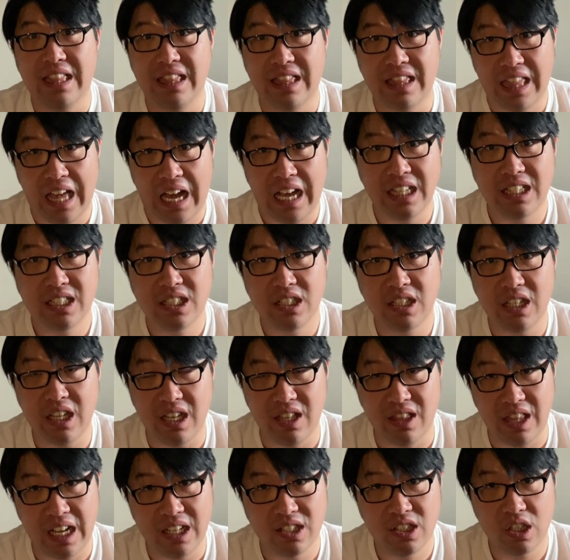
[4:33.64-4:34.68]
that's
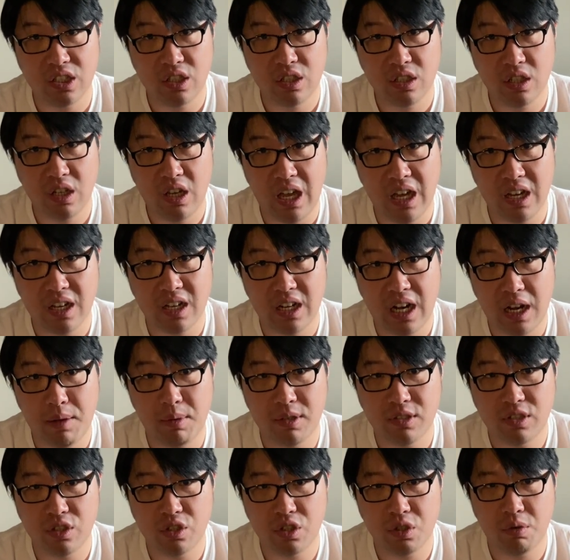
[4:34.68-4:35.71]
in that such an
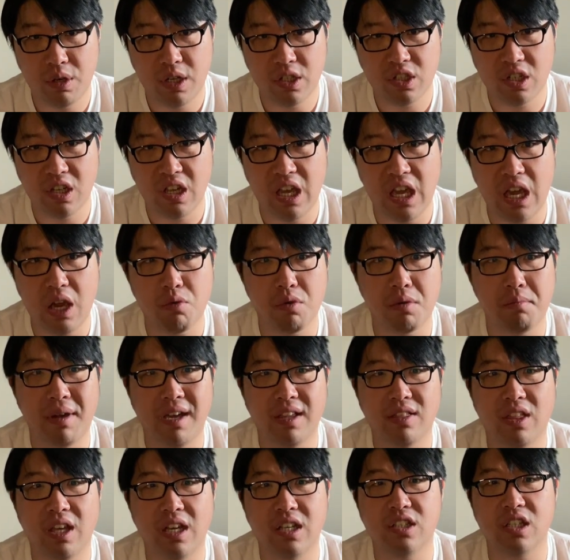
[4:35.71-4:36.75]
economic situation, it would
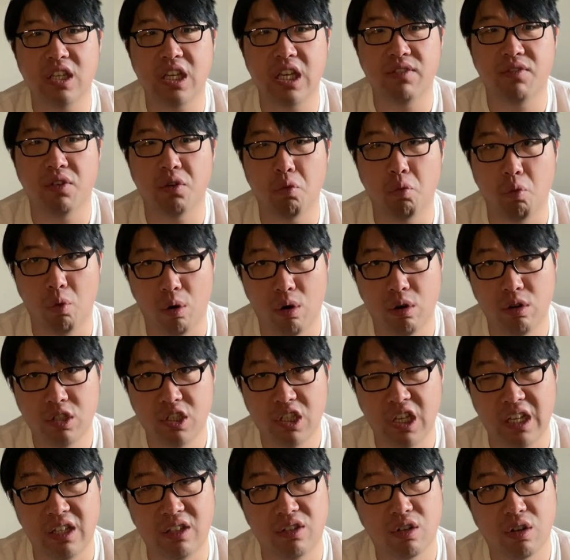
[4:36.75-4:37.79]
make things even worse.
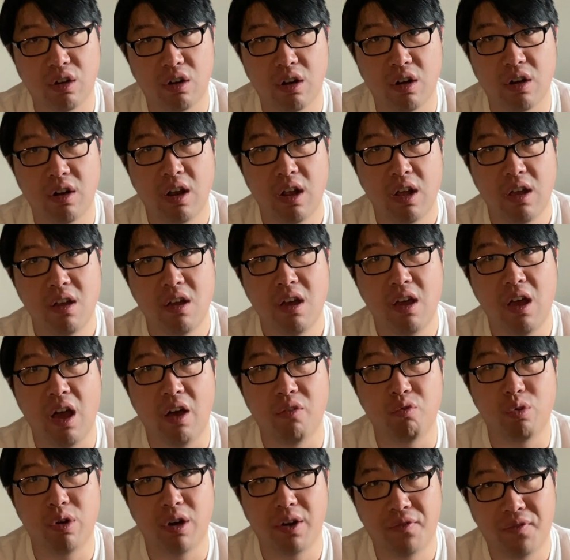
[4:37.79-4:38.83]
In turn,
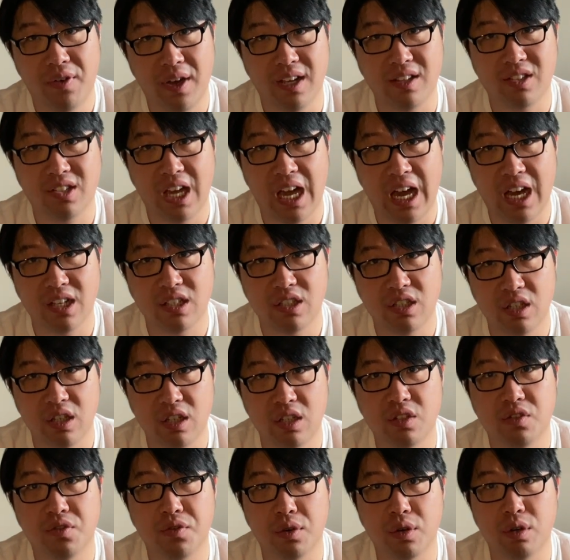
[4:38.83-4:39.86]
would affect
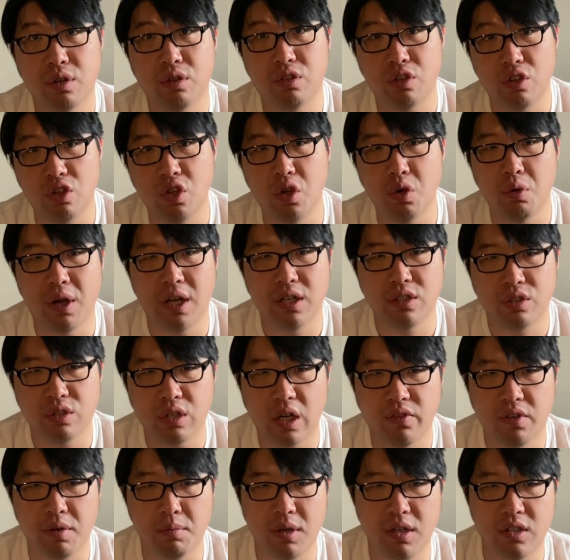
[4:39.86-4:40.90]
taxes for the U.S.
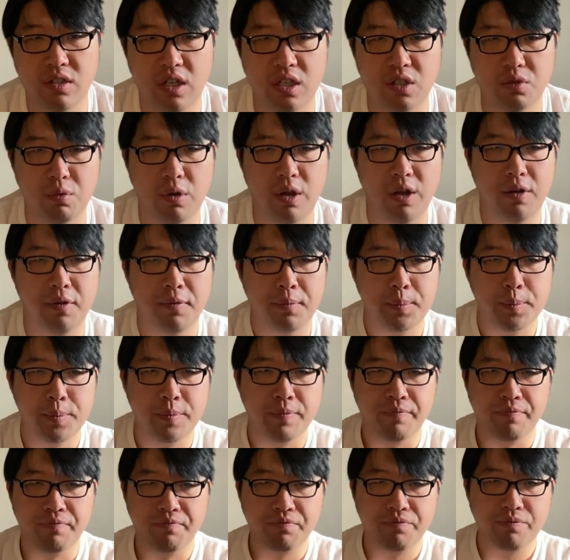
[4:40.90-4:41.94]
government as well.
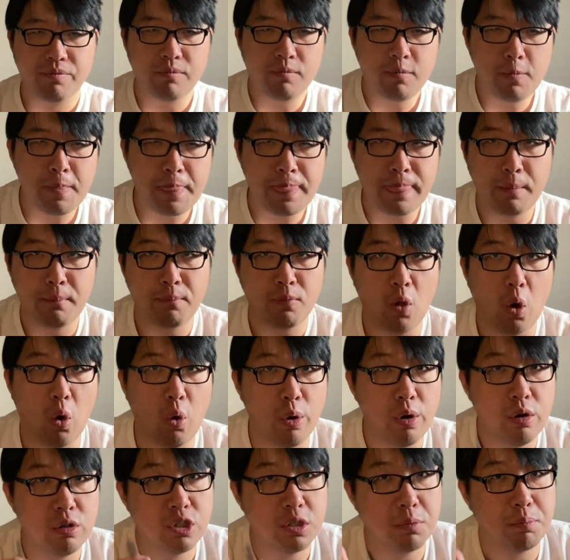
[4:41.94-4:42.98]

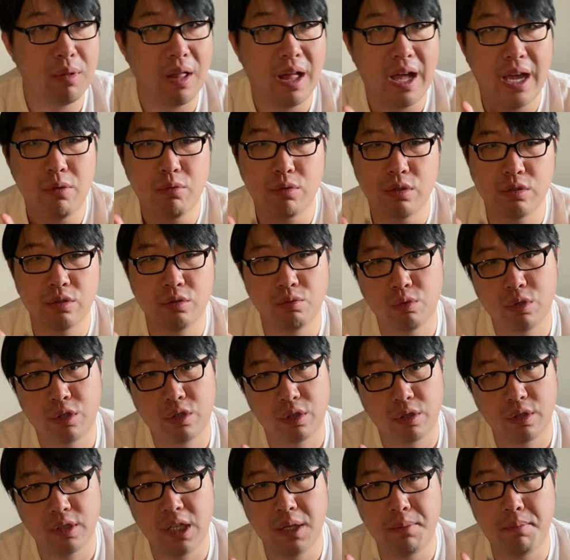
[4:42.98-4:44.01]
Oil supply would
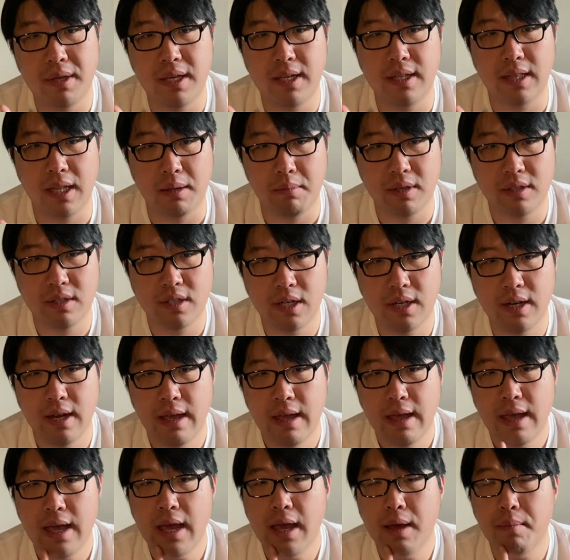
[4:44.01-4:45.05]
certainly be limited
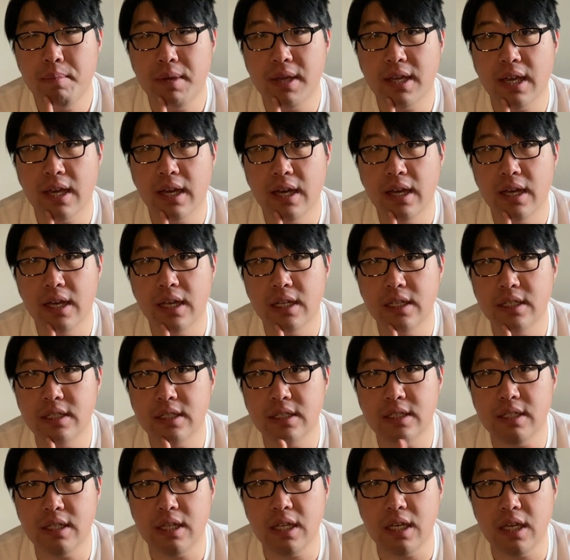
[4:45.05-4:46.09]

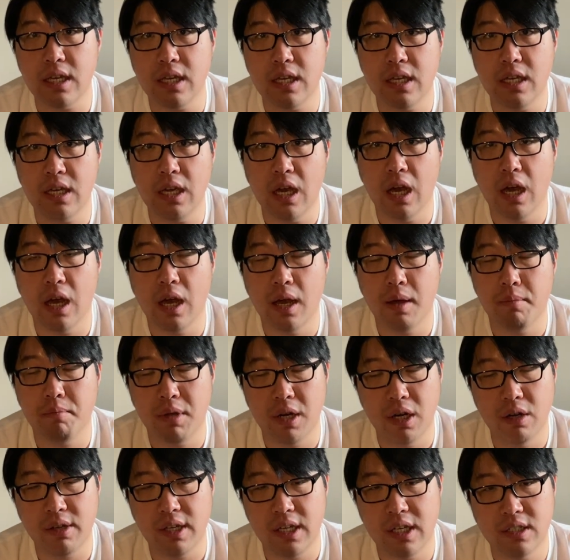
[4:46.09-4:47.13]
because the uh,
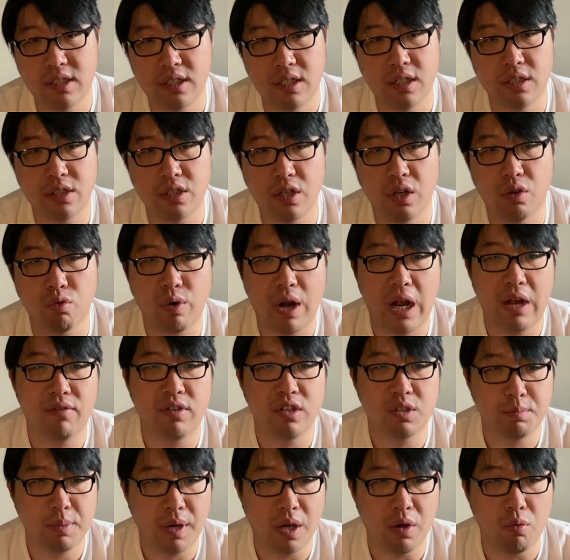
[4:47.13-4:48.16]
Middle East is, you know,
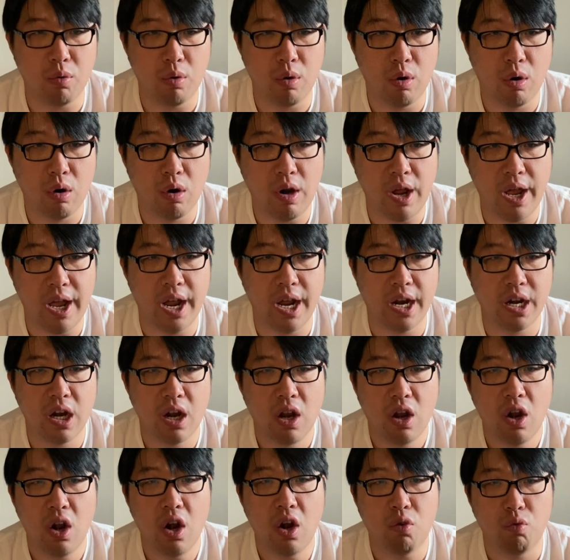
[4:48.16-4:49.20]
ravaged by war and
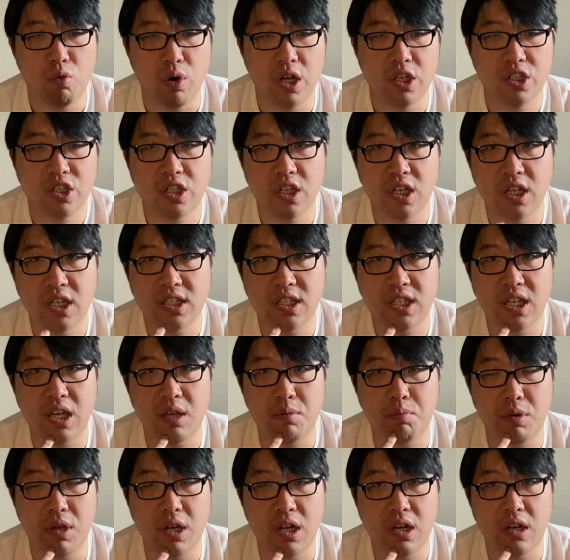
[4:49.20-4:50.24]
Russia's
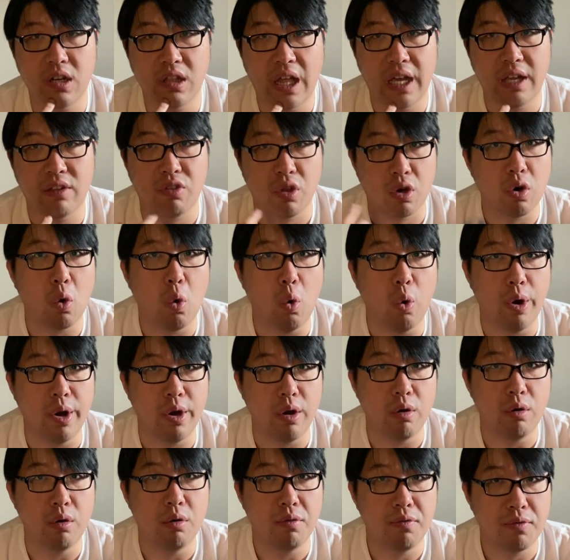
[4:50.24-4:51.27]
keeping like their
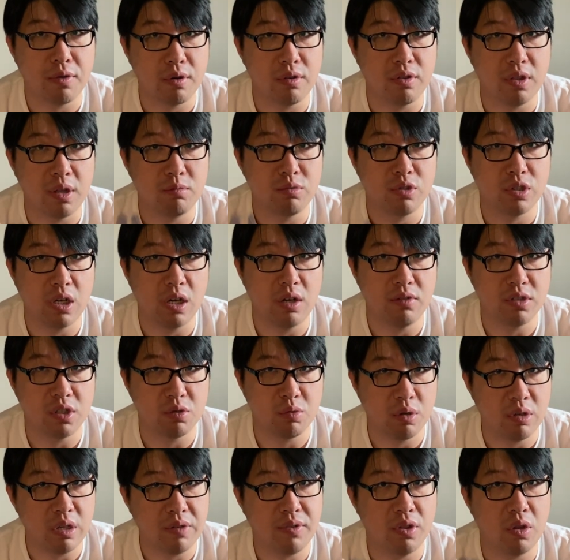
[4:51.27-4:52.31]
oil for themselves as
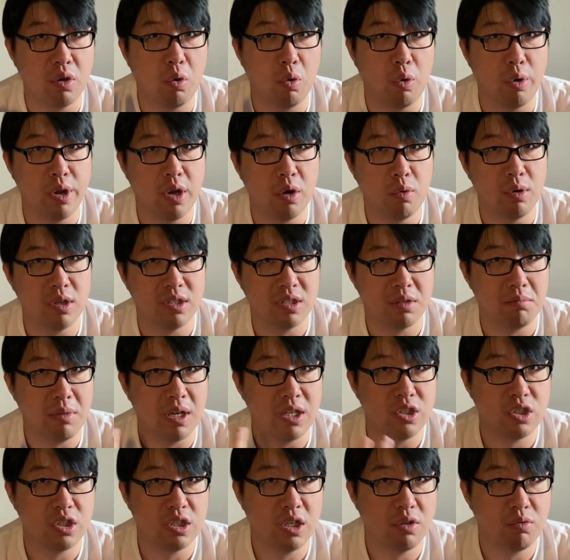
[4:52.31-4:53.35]
well. Even though oil wasn't
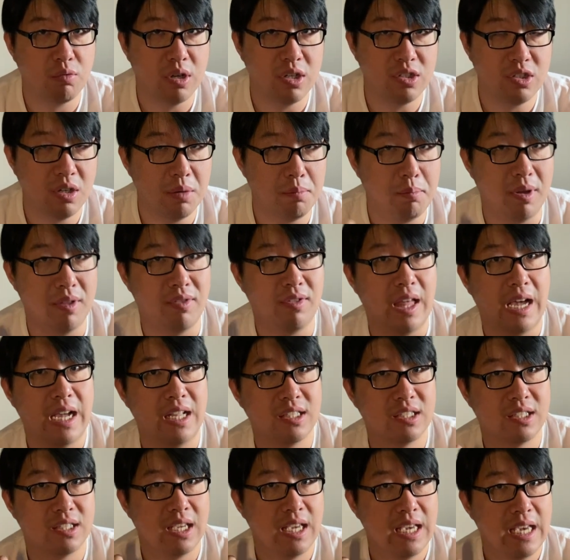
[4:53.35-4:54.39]
mentioned in Russia, but
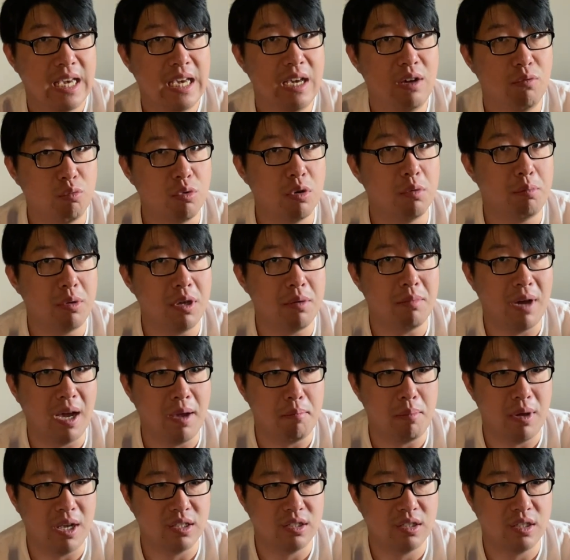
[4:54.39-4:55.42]
that would be my
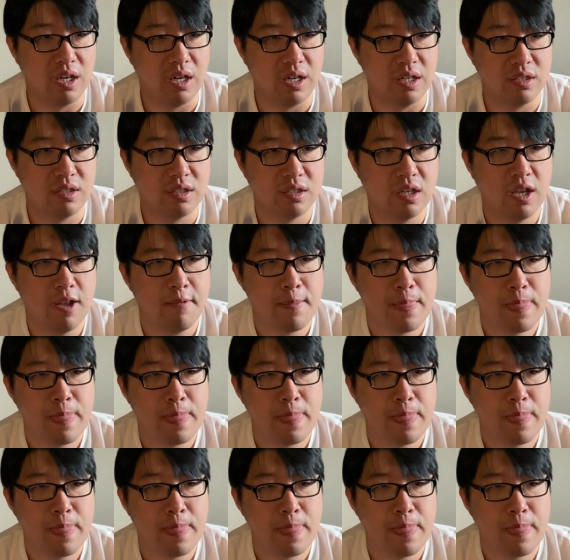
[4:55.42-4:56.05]
best guess